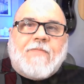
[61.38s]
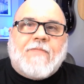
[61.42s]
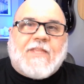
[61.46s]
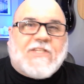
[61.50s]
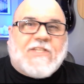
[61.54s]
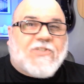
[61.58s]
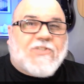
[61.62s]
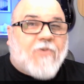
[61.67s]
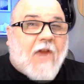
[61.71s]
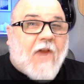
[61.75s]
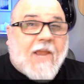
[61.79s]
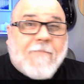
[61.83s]

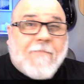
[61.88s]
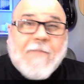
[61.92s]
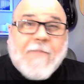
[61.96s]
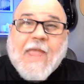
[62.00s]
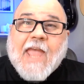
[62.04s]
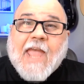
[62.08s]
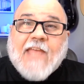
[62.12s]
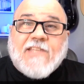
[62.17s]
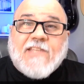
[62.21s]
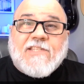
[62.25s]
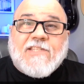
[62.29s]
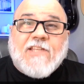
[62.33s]
They tried
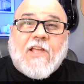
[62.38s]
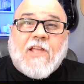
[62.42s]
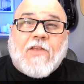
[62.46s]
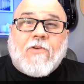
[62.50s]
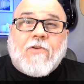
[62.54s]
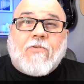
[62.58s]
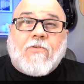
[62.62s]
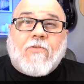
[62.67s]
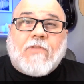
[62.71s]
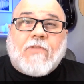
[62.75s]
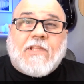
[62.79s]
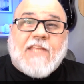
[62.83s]
passing
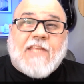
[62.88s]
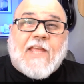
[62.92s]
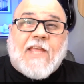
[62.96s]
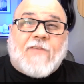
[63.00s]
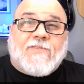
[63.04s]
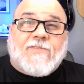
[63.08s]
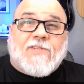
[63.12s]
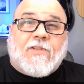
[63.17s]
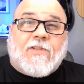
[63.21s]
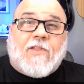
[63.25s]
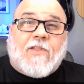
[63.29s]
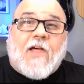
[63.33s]
on early
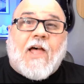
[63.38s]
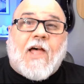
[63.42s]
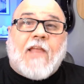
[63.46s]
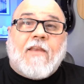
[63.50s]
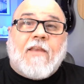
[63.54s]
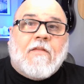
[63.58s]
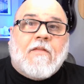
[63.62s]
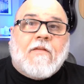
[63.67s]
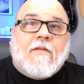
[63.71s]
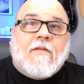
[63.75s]
downs a lot,